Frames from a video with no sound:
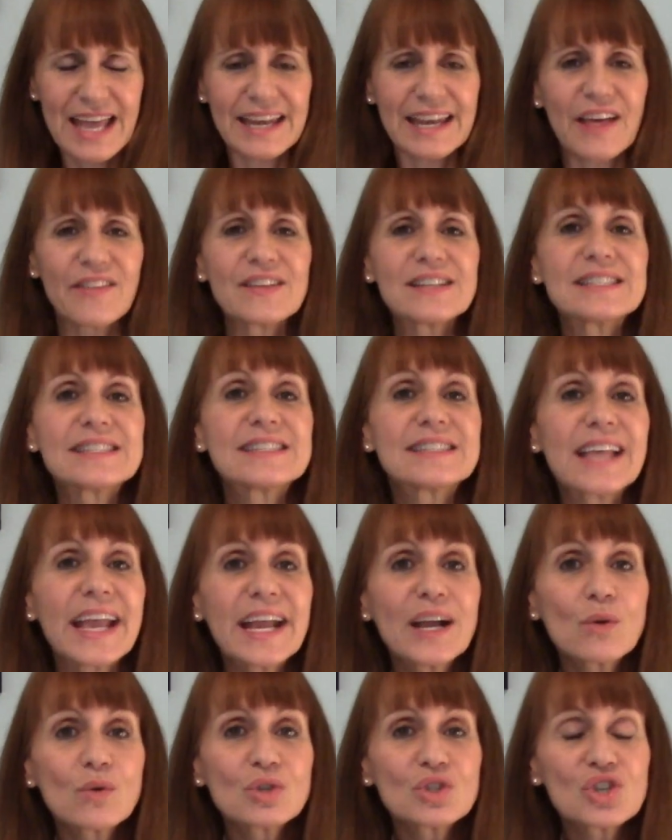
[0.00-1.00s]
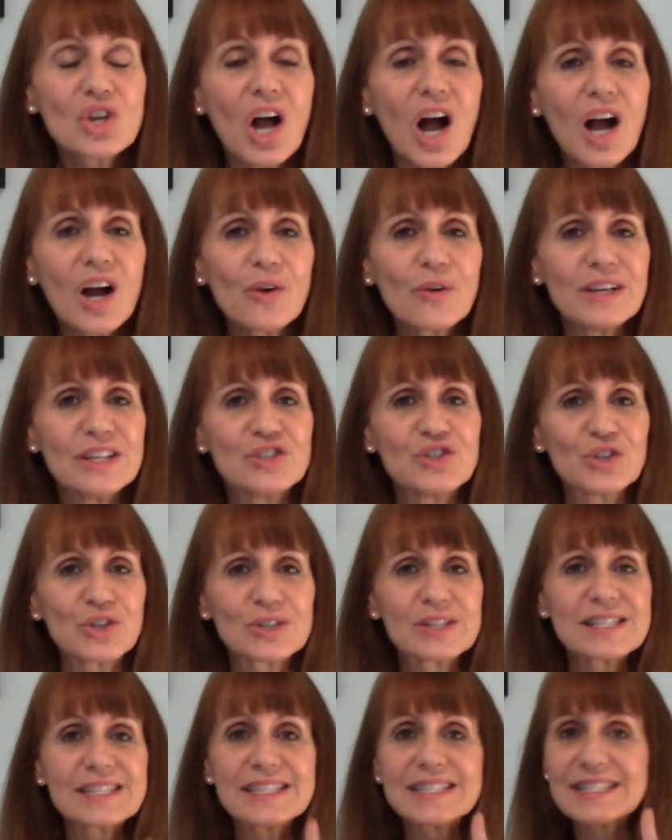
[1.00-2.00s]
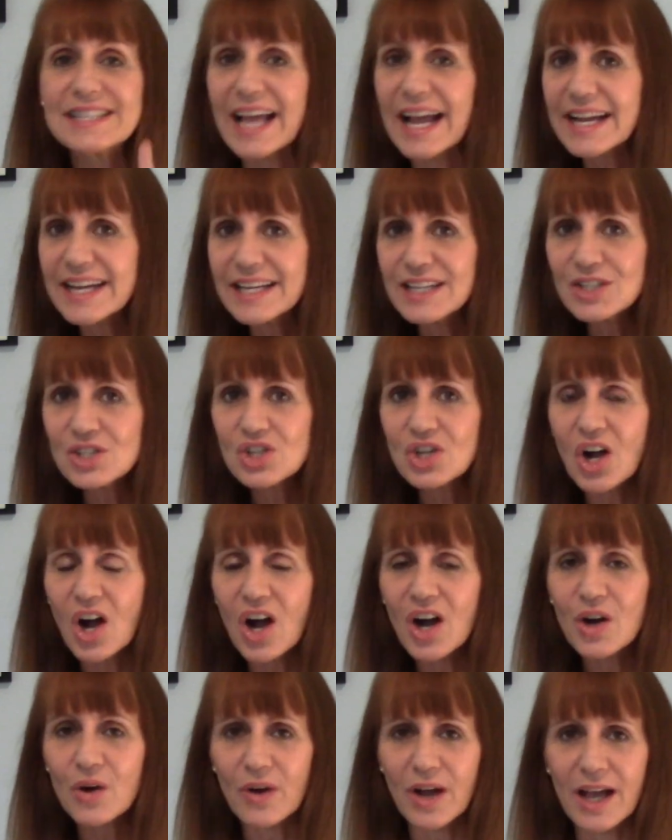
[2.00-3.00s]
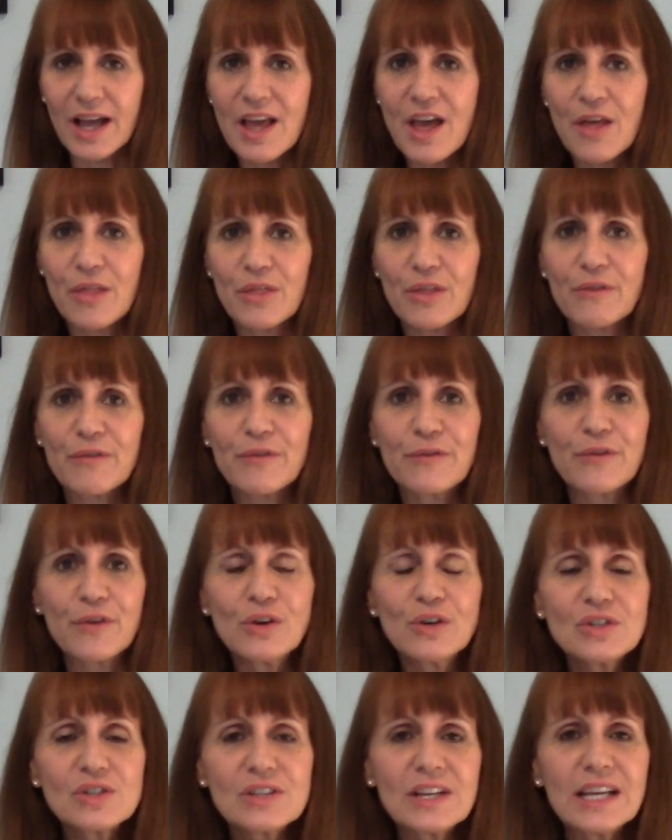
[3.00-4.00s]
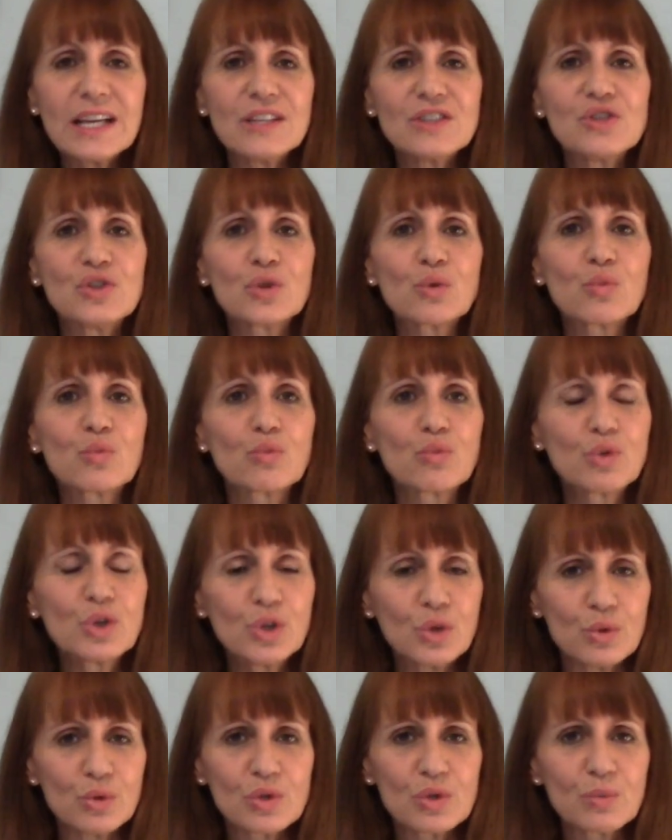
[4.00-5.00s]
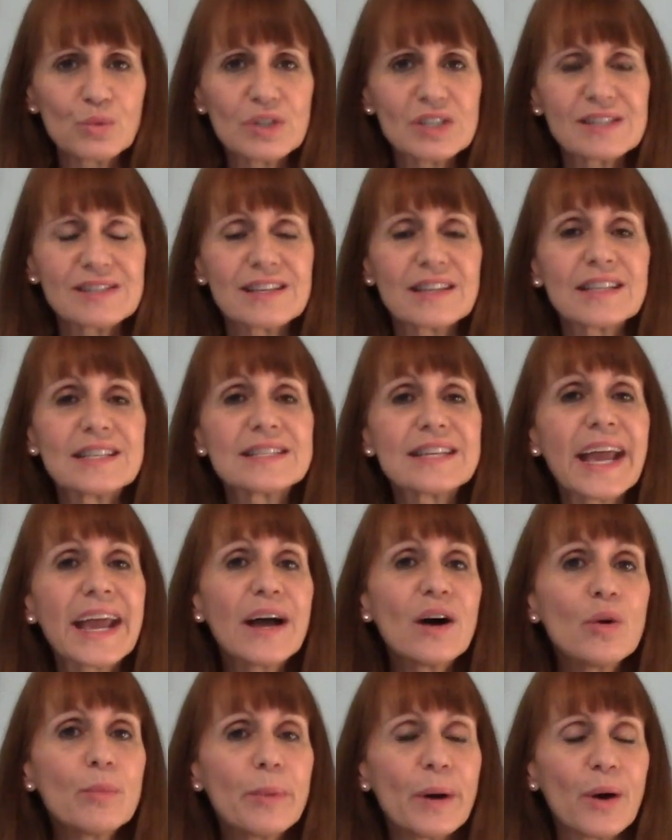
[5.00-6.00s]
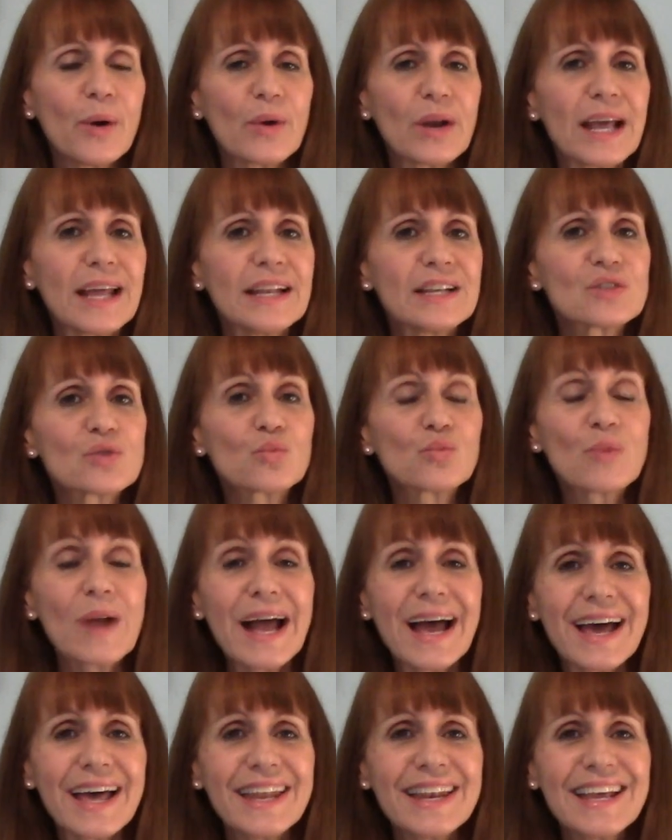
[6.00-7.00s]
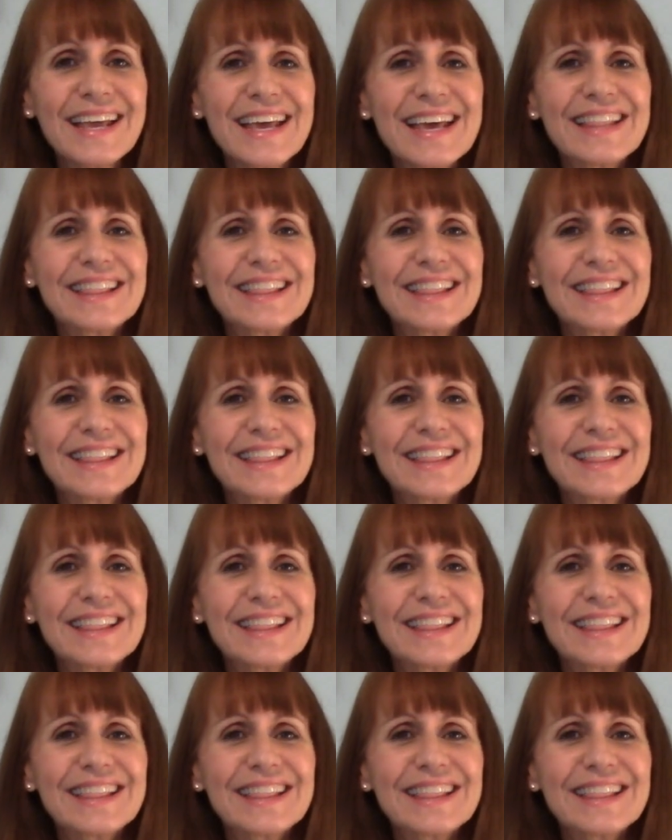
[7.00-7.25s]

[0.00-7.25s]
Now, the sacral chakra is your second chakra. The first is your root, which is at the tailbone, and it's red.